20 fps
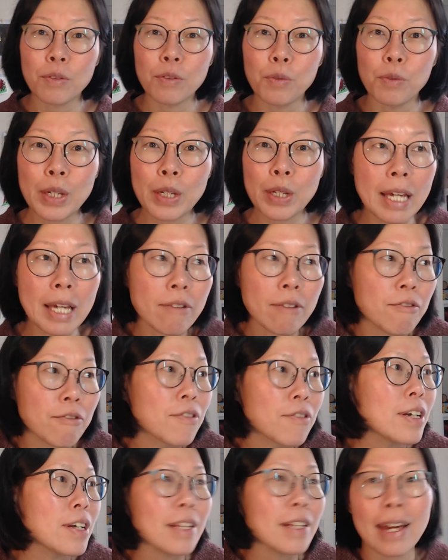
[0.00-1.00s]
we get
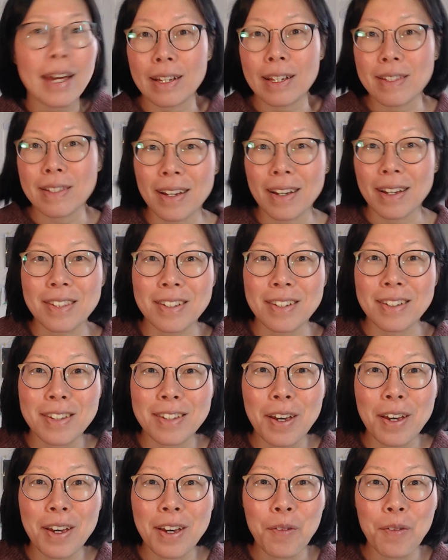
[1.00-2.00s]
really excited
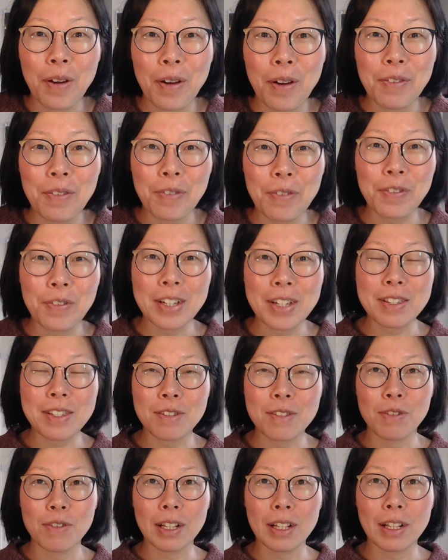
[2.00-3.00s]
when we
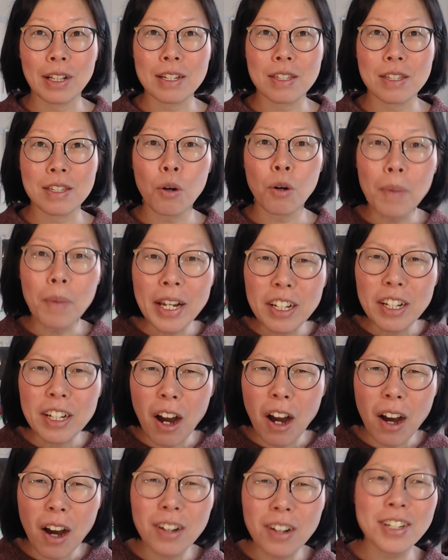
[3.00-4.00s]
first realize, oh my
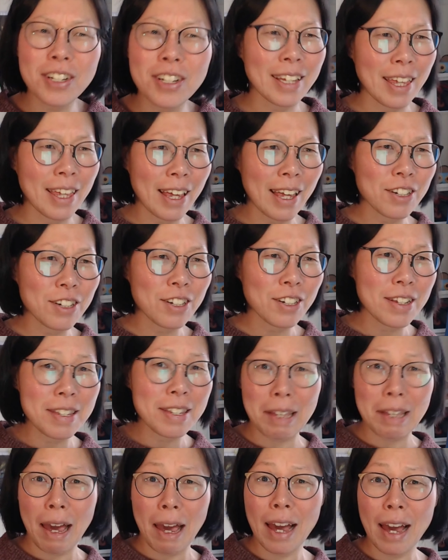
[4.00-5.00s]
gosh, I can actually
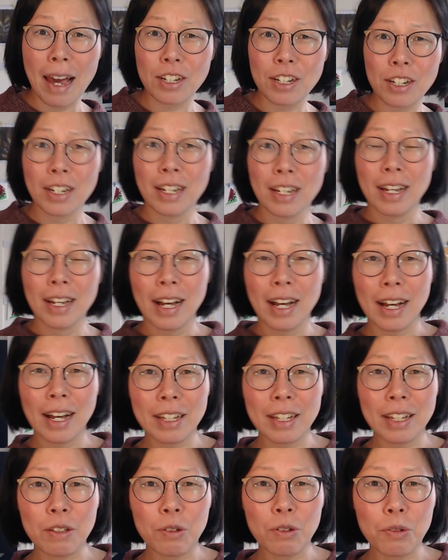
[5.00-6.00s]
sketch, I
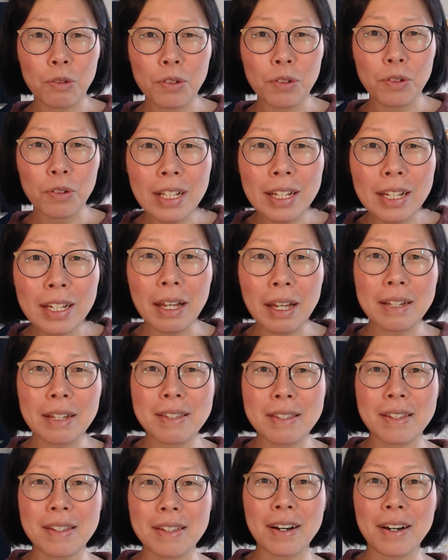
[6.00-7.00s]
can do really nice
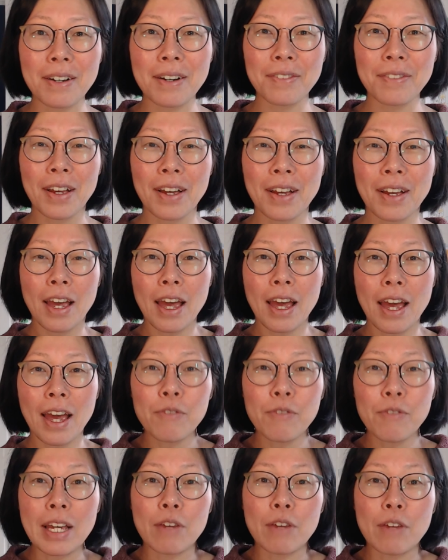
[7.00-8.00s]
stuff, and
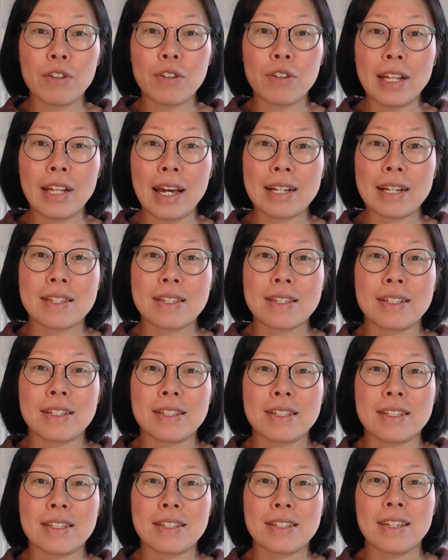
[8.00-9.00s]
we get really
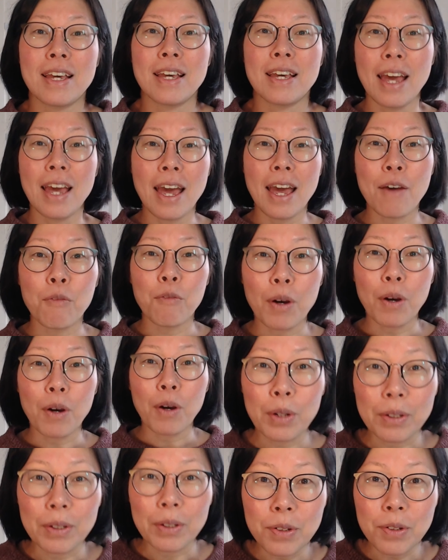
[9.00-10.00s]
excited. And what
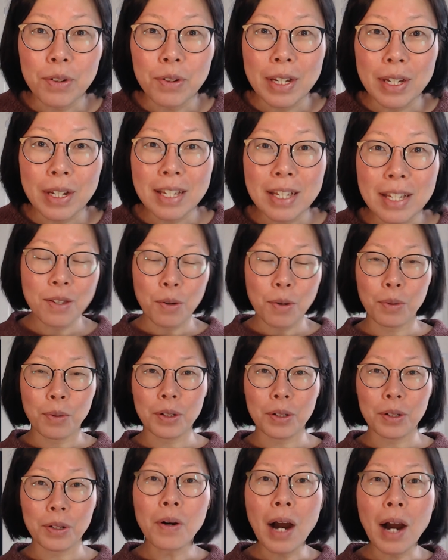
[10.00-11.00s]
we'll do is we'll
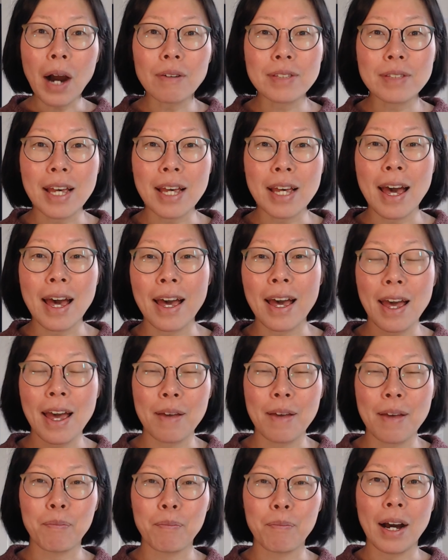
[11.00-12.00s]
go out there
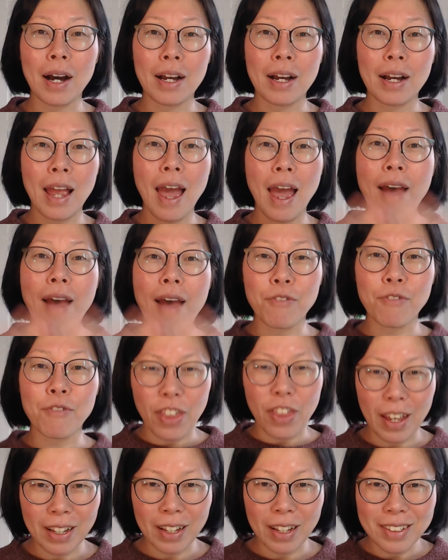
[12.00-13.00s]
and buy
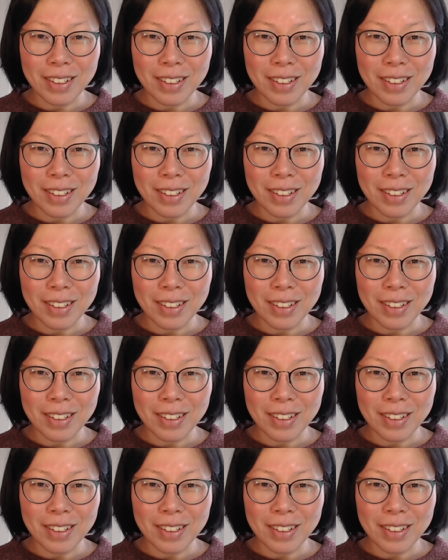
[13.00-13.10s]
everything